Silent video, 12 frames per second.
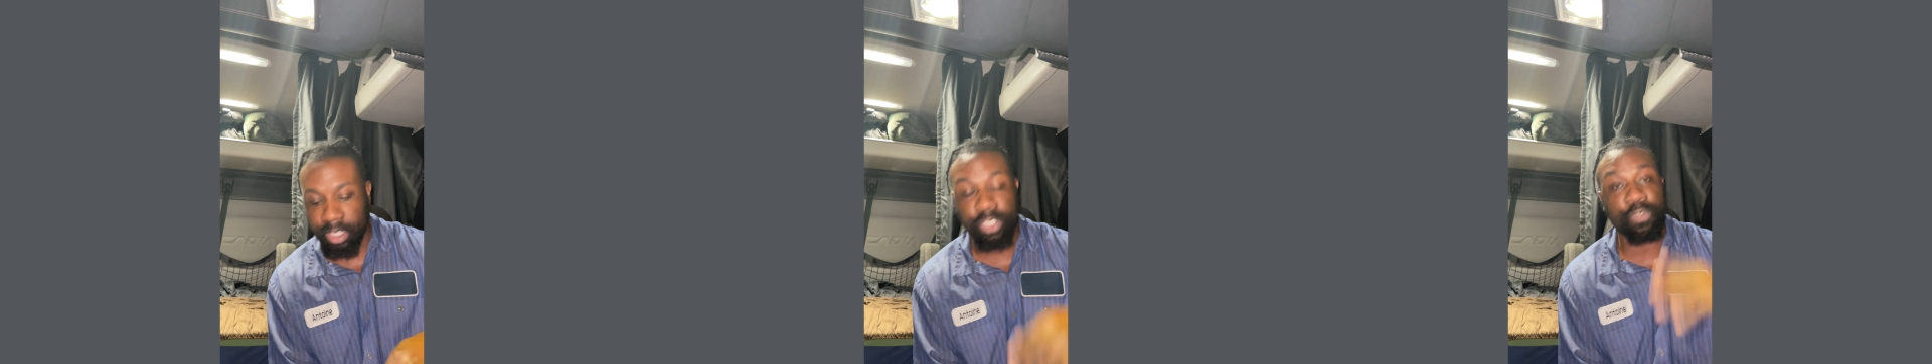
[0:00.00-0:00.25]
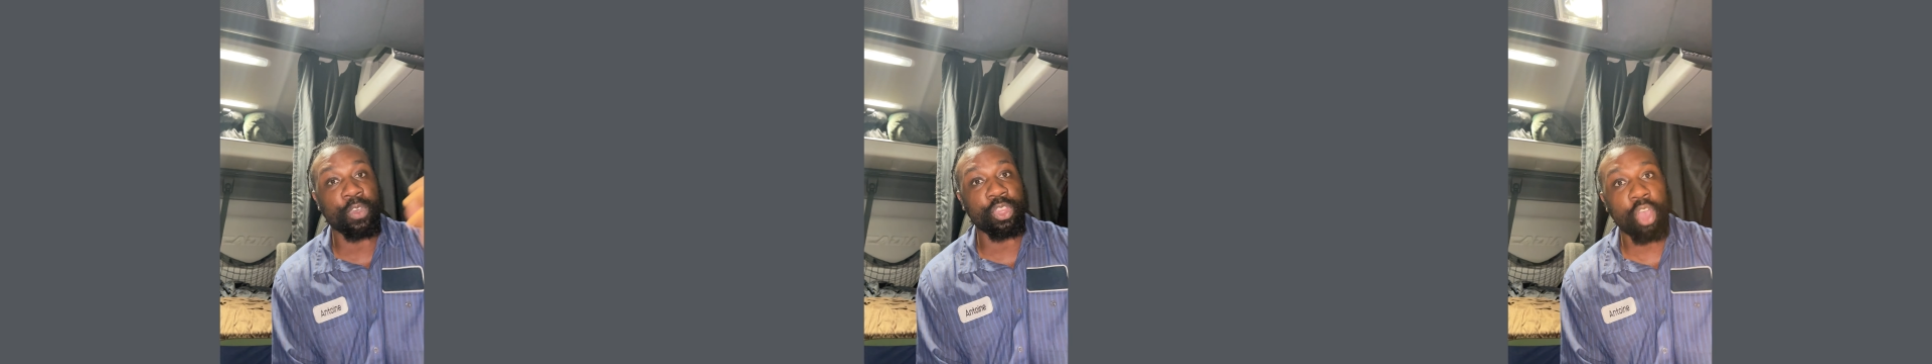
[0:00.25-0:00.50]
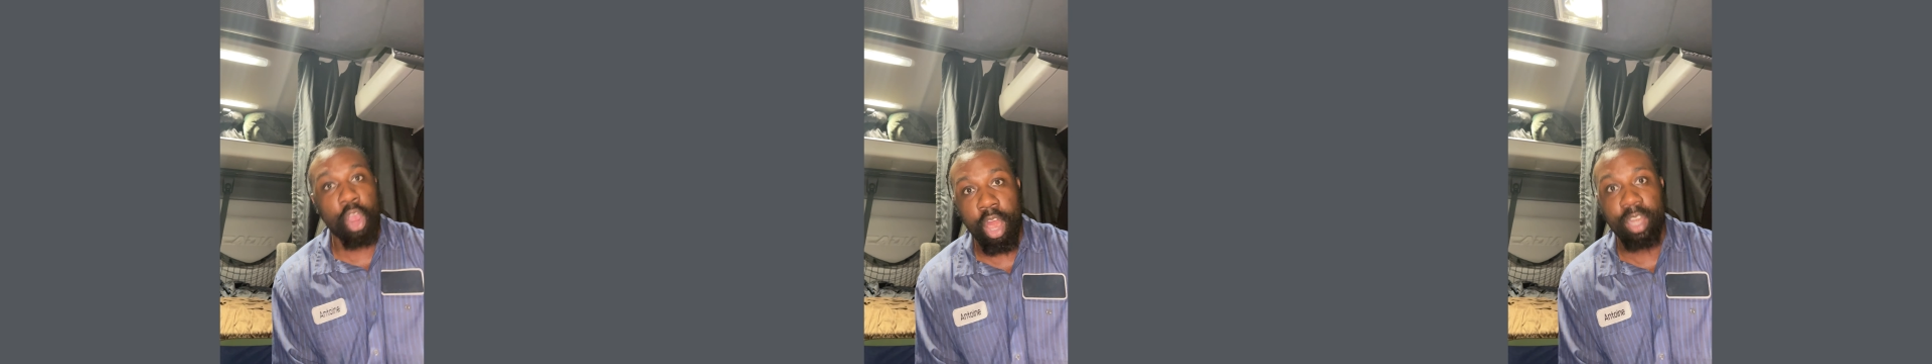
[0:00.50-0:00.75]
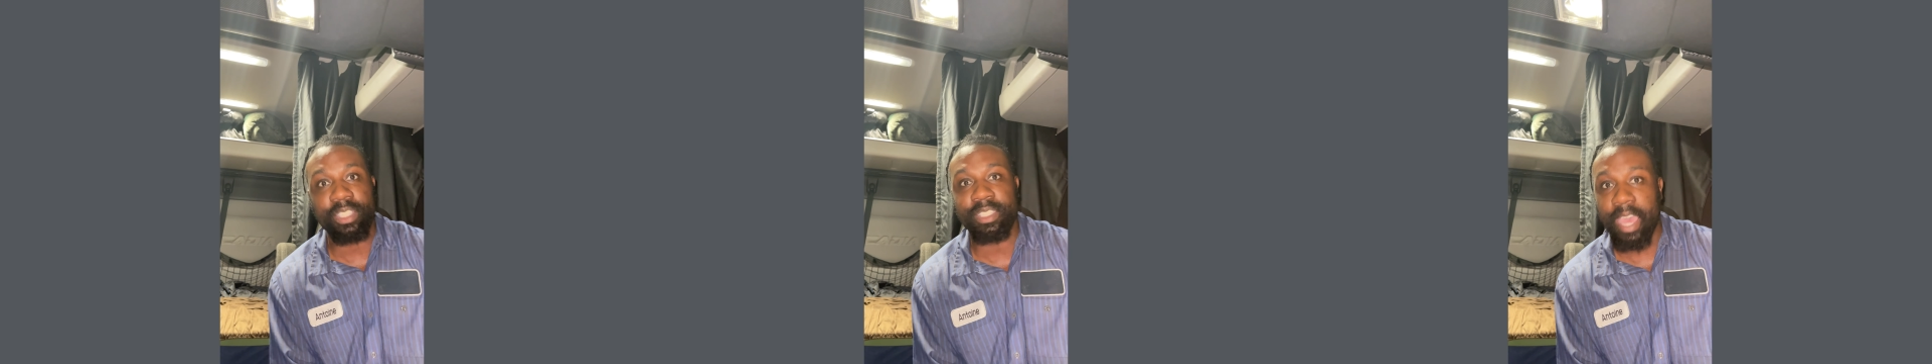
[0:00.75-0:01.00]
It's for the
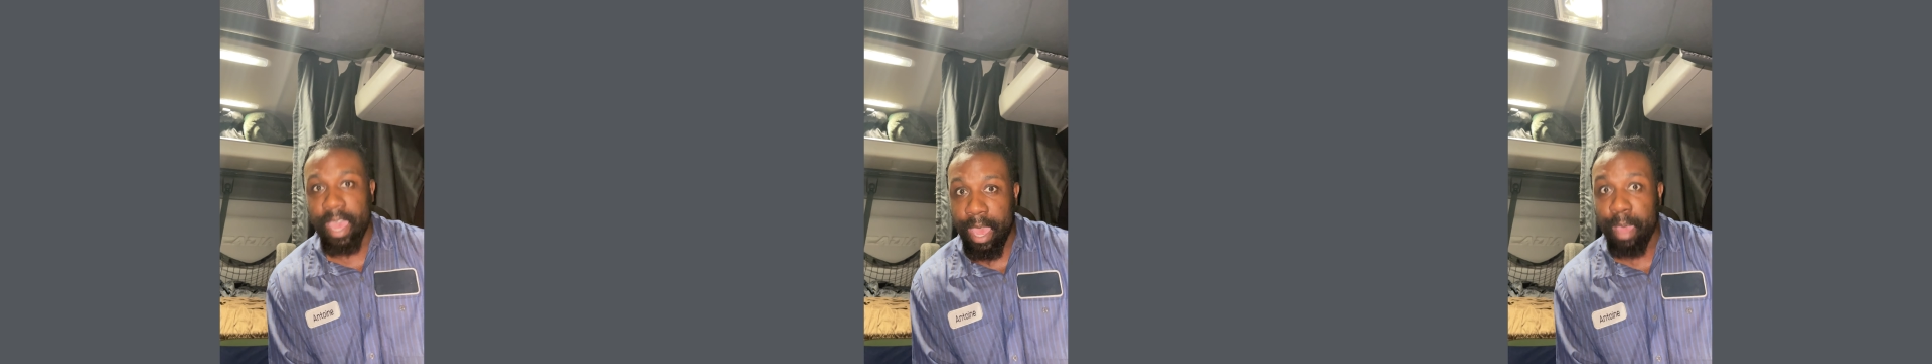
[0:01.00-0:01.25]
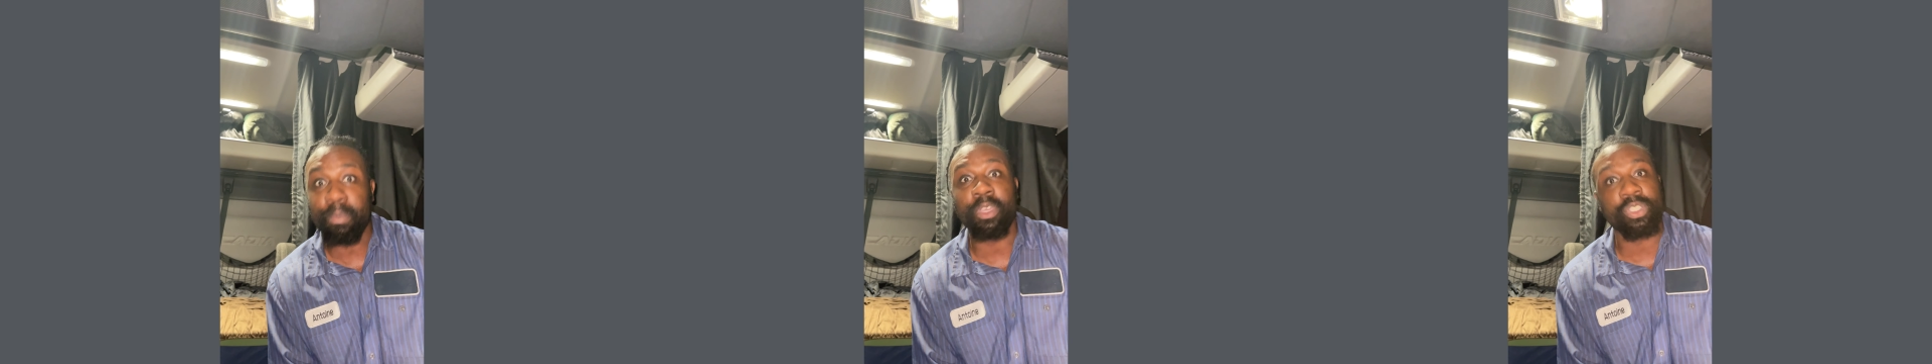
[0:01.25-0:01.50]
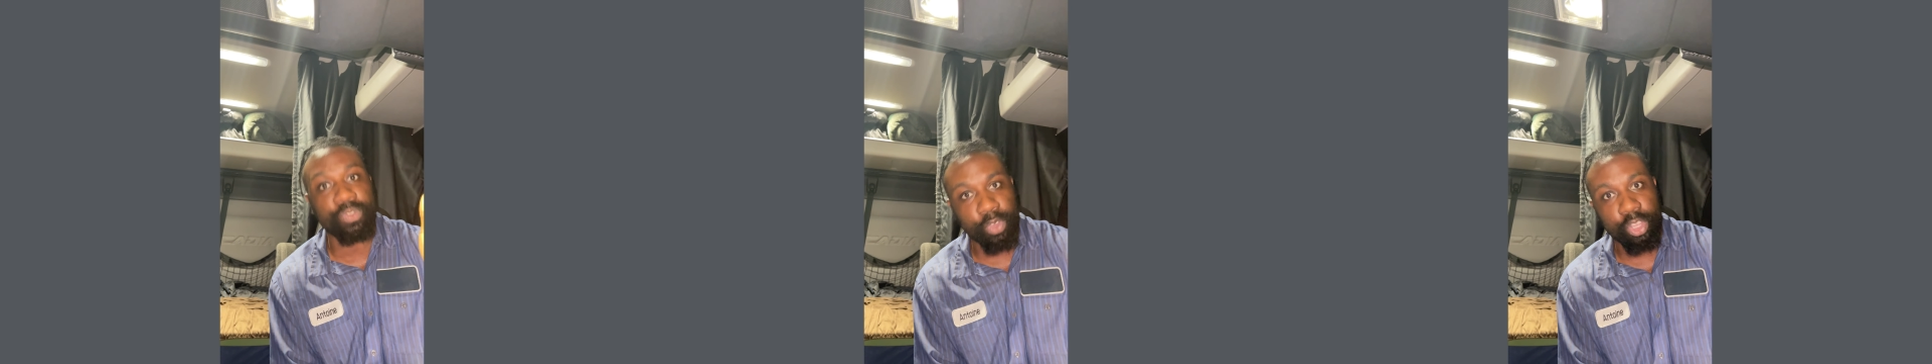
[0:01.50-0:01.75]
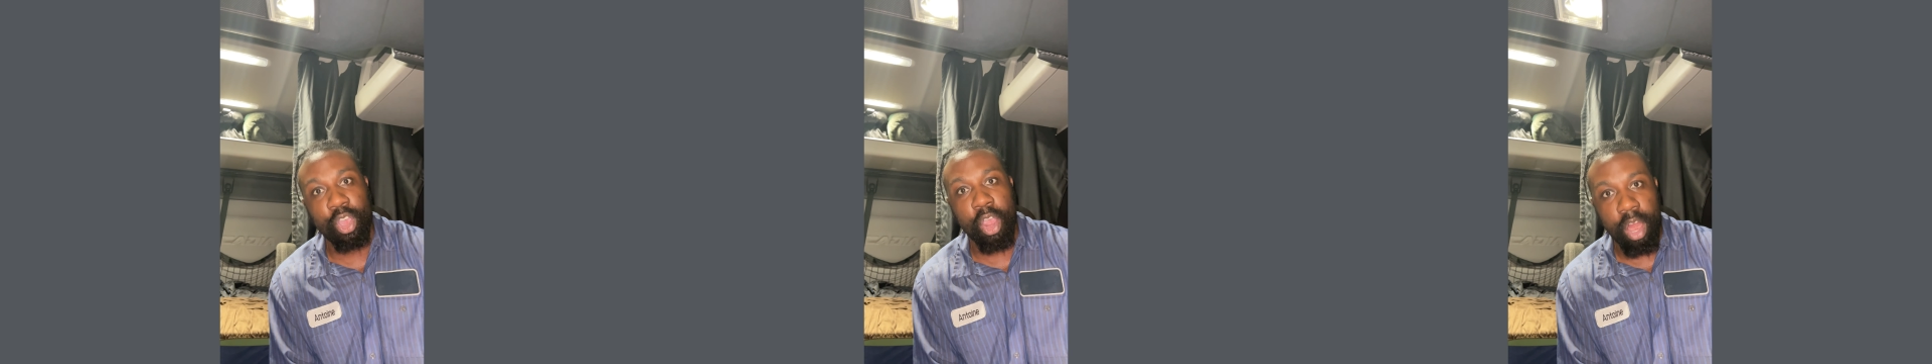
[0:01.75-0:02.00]
artists. That app is
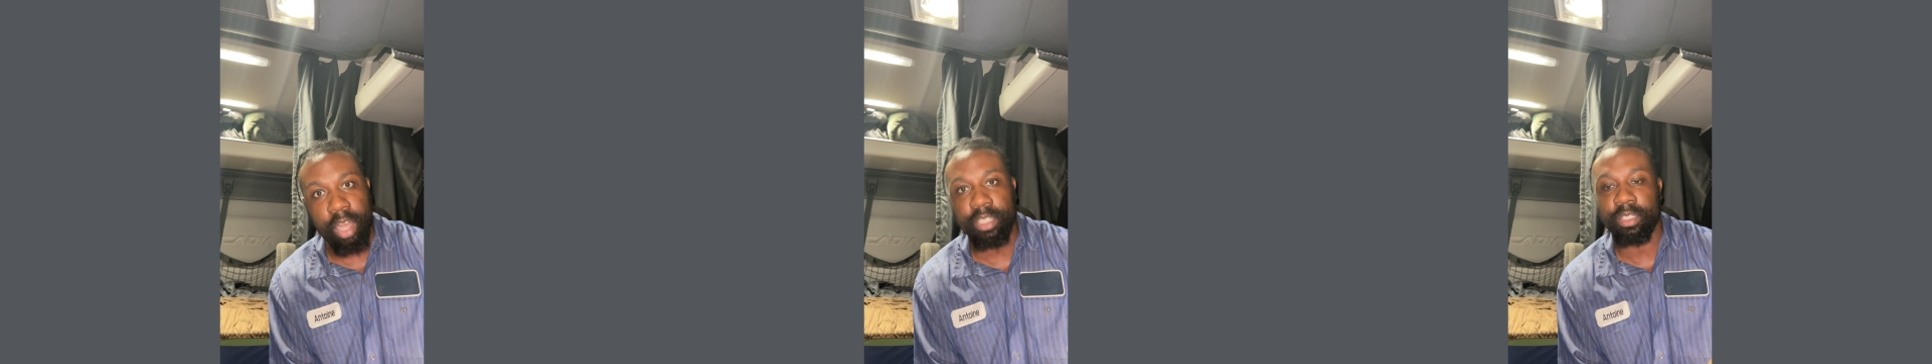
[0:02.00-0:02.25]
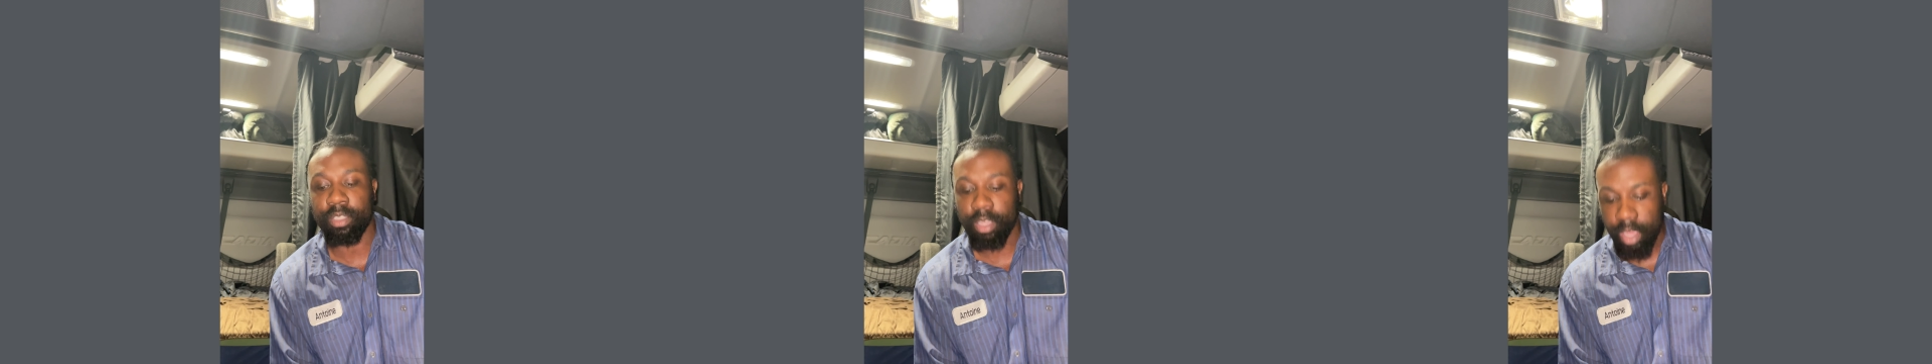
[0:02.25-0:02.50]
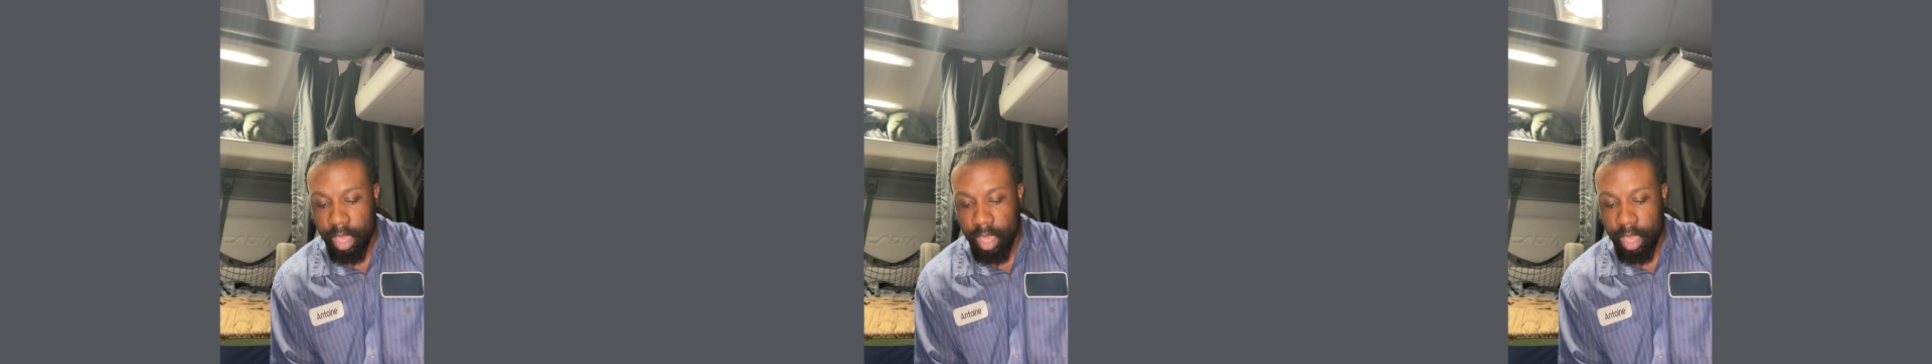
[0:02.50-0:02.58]
for the artists.